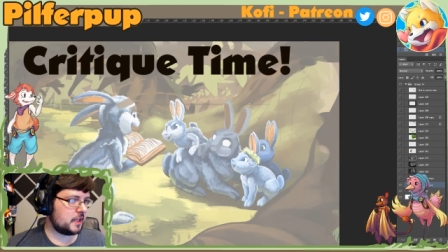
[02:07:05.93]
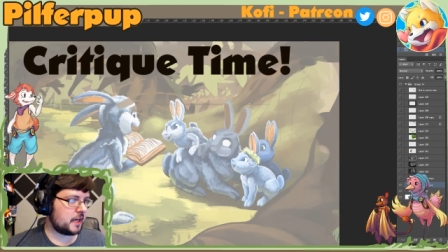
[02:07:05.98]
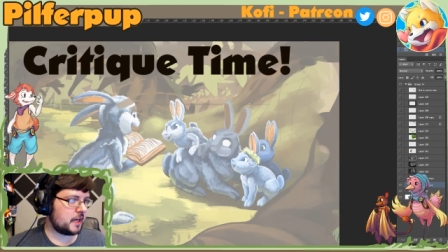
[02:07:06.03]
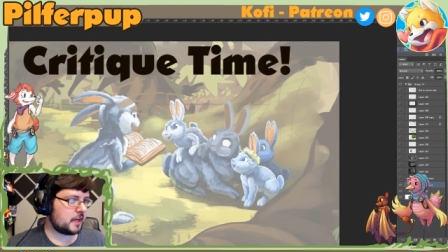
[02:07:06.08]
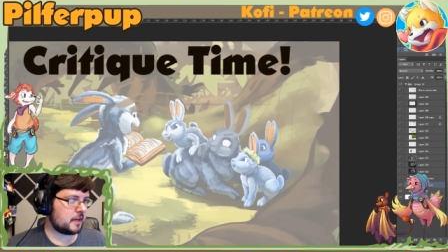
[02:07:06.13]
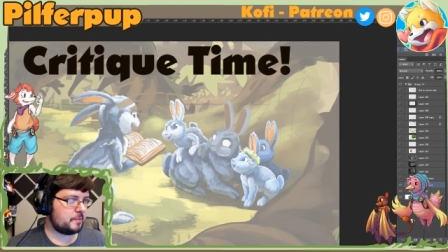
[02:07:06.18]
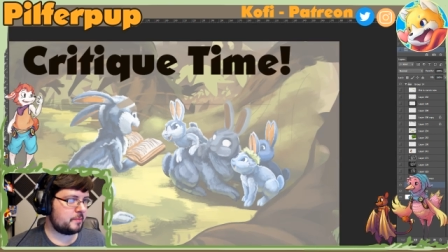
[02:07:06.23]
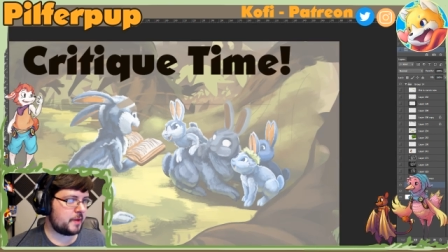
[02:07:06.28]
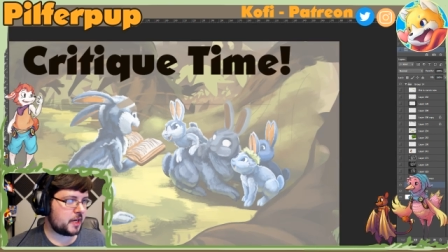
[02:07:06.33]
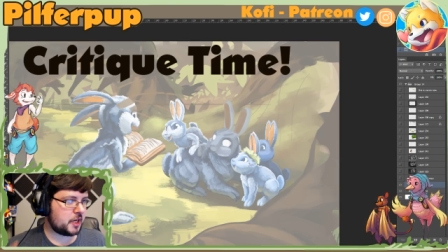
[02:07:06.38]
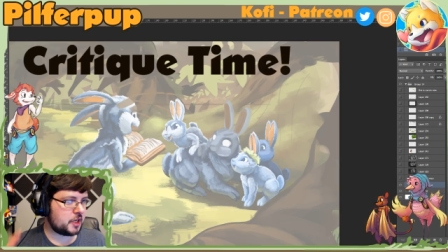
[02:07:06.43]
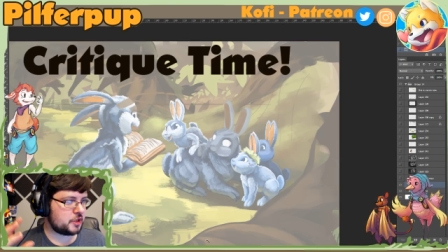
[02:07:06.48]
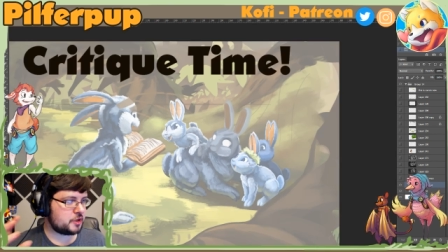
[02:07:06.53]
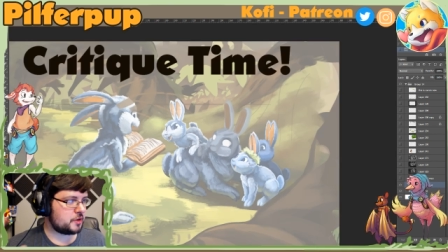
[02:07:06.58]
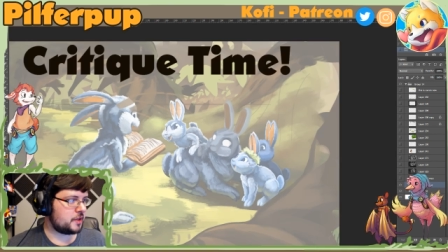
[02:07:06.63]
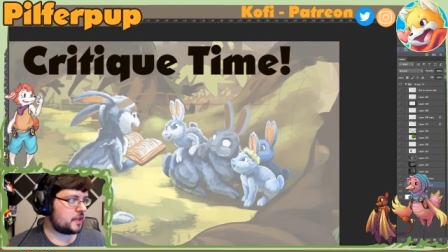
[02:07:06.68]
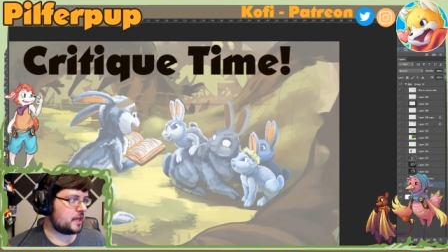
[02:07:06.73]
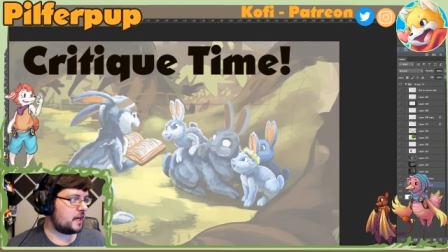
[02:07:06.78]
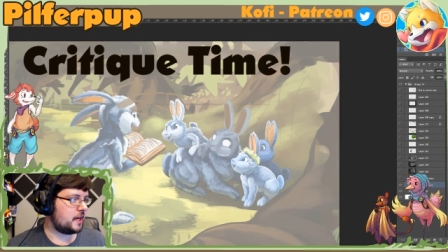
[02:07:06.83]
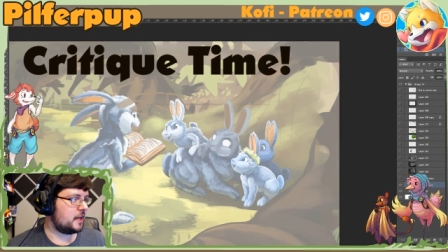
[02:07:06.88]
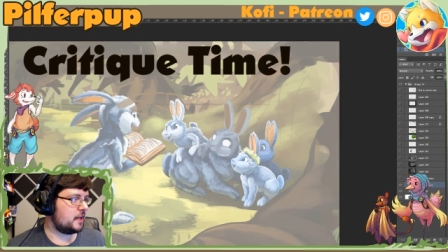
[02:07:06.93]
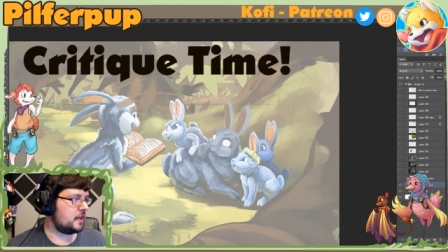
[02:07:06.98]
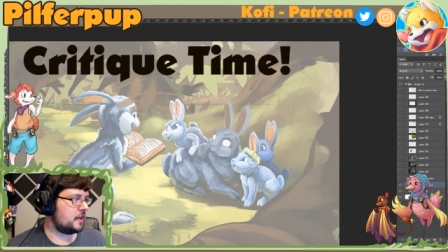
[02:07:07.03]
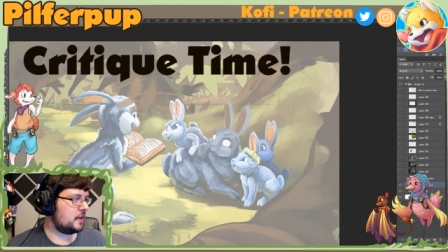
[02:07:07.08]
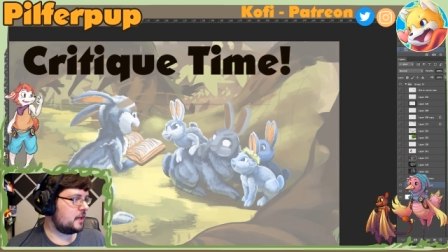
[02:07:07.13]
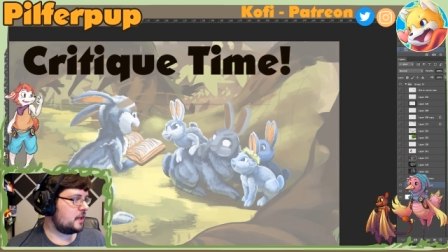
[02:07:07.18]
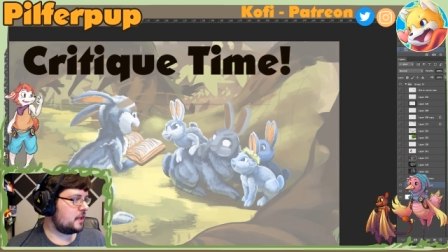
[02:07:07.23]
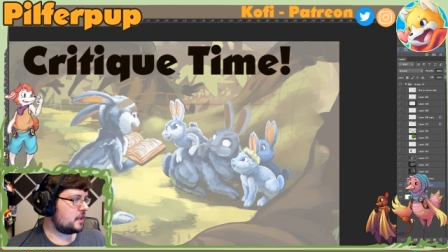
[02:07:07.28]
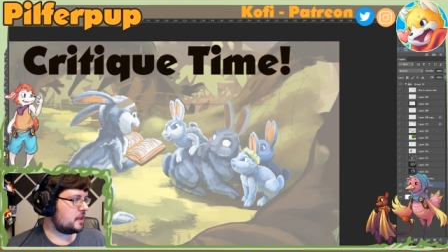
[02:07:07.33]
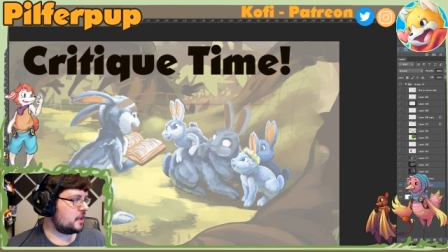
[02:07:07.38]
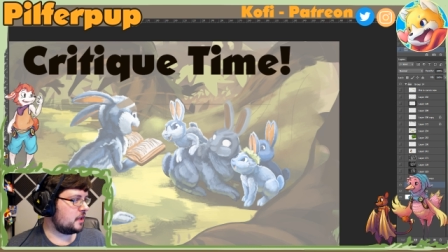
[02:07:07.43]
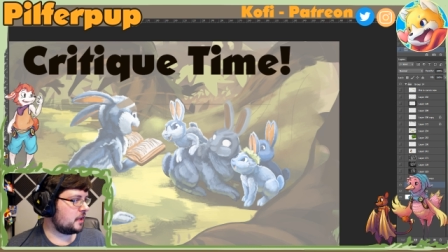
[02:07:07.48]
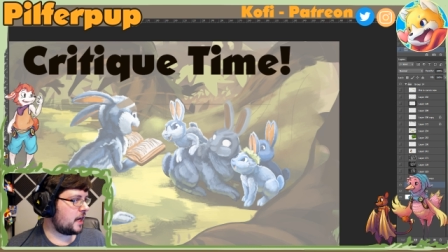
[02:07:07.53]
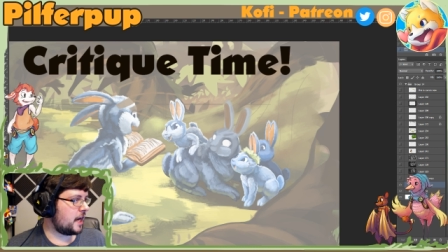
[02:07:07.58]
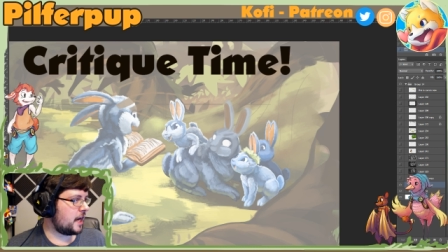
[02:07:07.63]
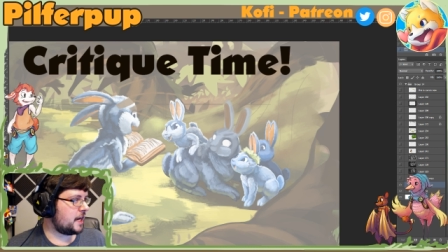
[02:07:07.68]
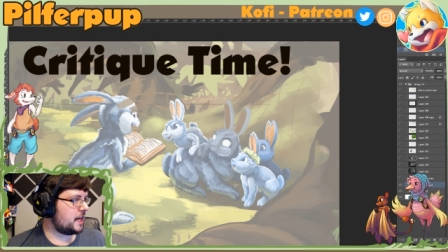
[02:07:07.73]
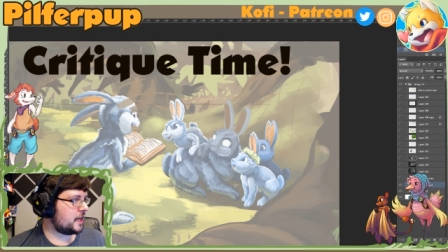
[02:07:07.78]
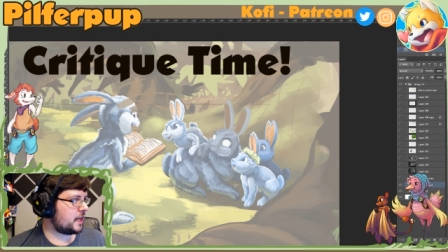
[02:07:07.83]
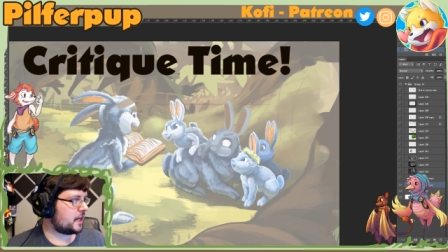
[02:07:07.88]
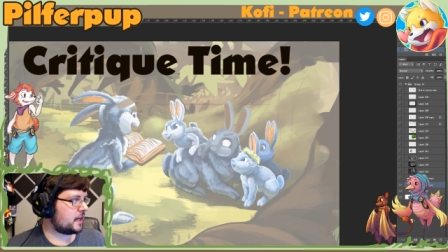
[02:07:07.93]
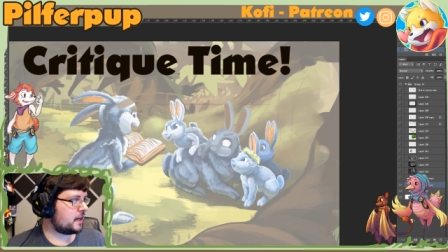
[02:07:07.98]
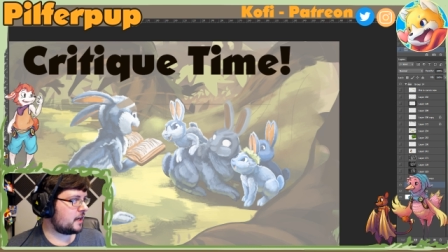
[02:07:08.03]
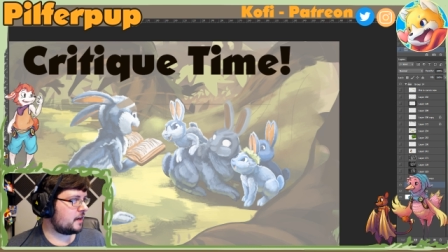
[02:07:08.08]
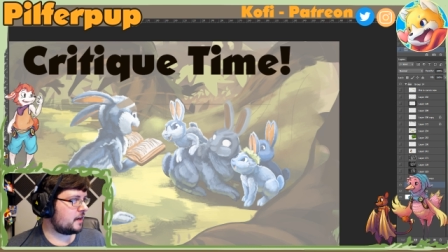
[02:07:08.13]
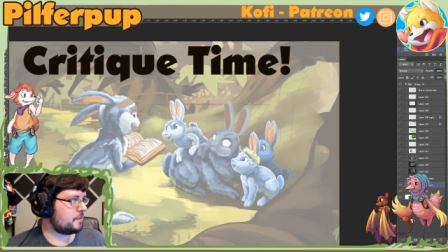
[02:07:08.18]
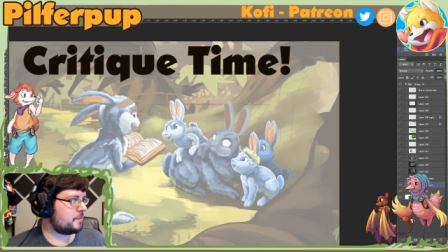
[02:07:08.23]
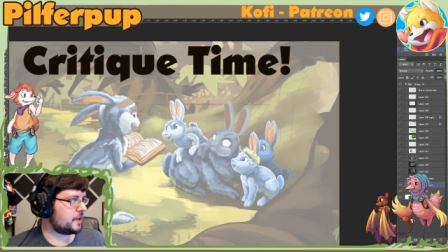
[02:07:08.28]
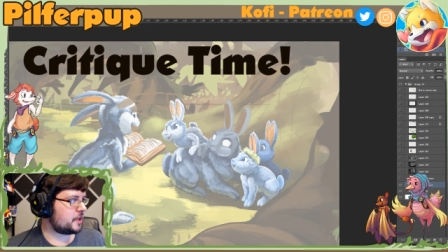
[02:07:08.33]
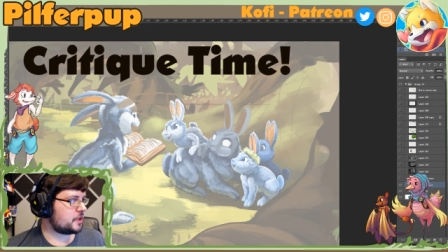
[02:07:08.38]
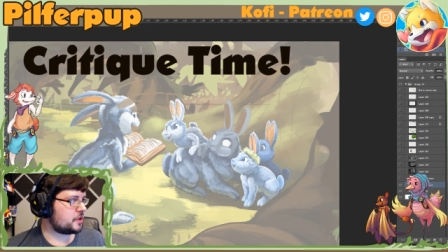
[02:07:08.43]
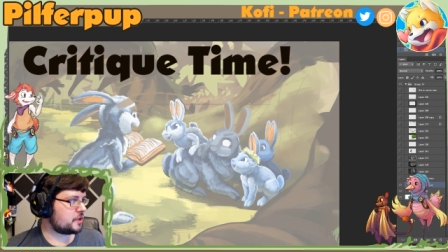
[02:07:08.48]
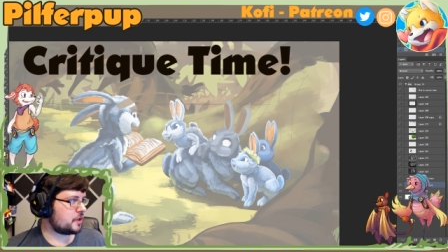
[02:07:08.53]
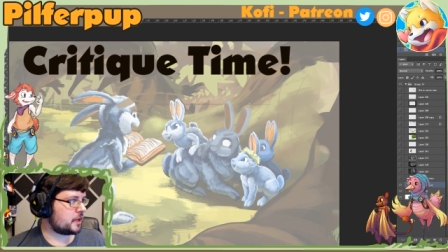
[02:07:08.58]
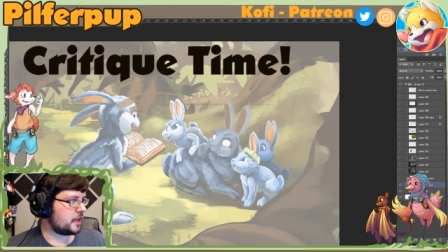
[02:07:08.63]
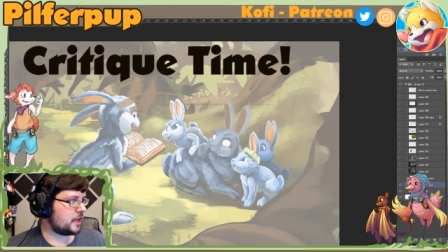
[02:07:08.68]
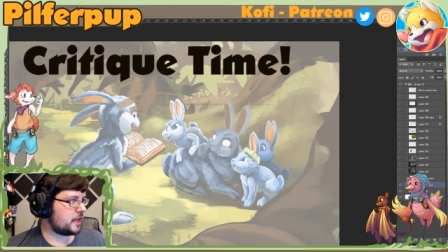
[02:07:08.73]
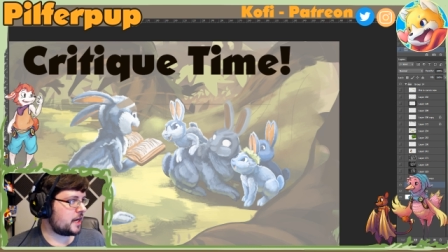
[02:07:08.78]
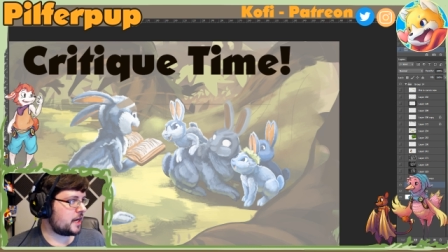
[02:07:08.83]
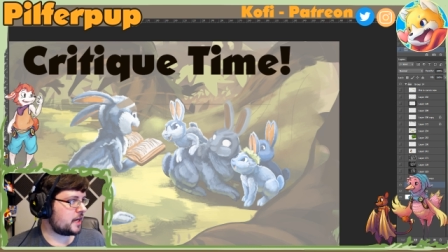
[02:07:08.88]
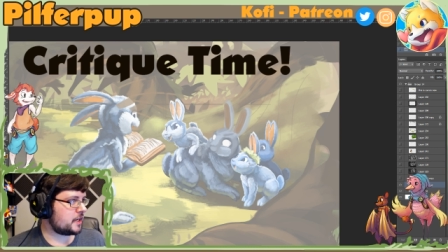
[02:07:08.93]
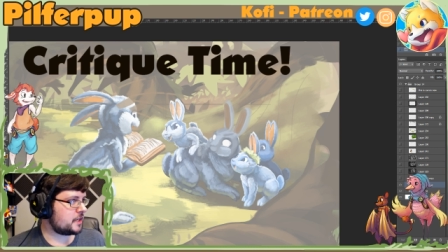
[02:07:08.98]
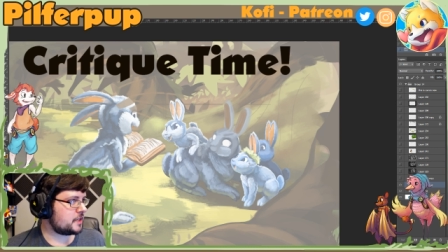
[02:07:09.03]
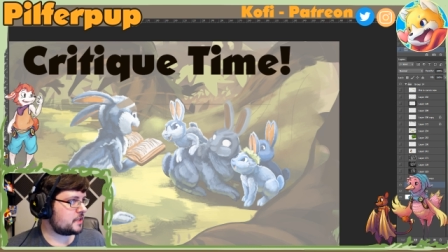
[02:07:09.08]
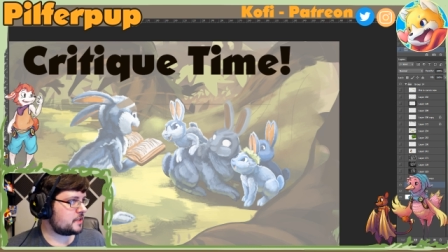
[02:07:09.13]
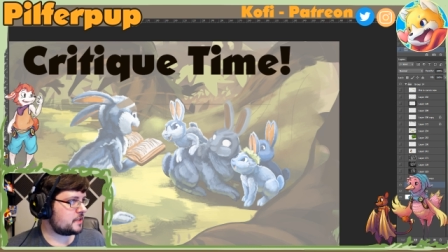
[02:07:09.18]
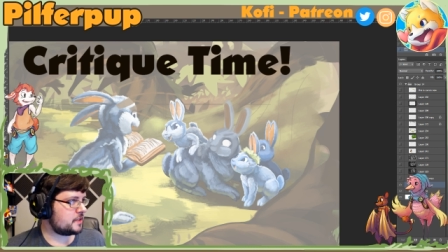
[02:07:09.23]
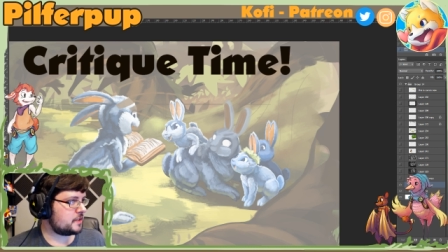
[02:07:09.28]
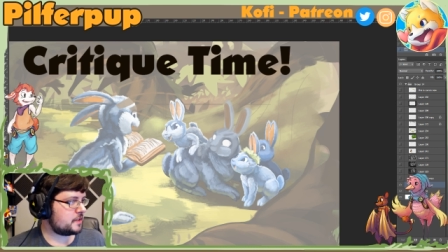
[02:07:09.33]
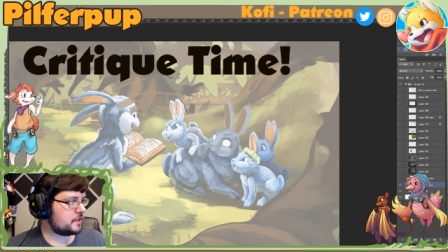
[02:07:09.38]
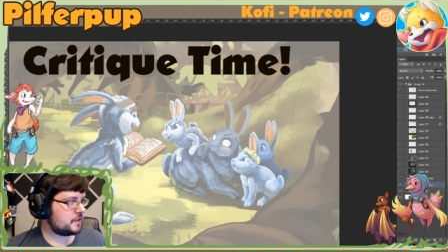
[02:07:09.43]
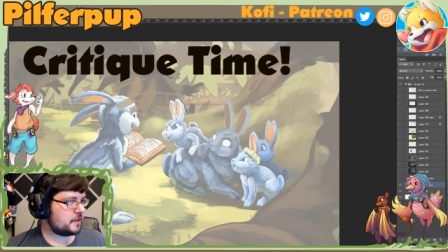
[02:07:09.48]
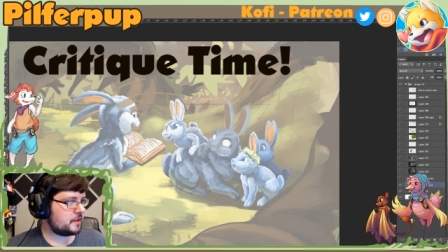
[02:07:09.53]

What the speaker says: like making sure that the lighting of the picture connects.